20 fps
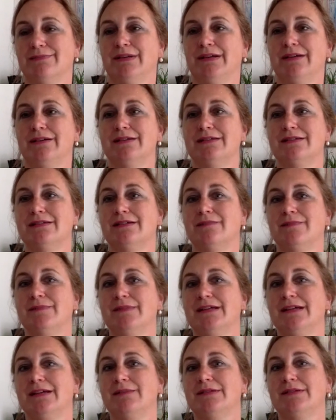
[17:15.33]
because
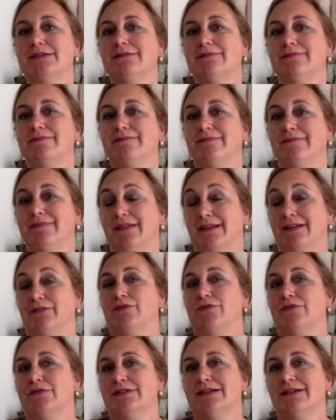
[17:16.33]
sometimes, and of
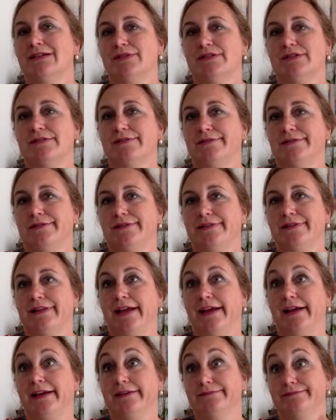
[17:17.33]
course I was told
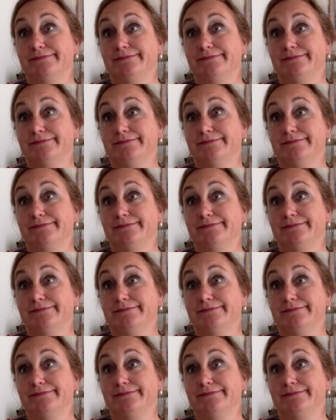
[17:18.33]
like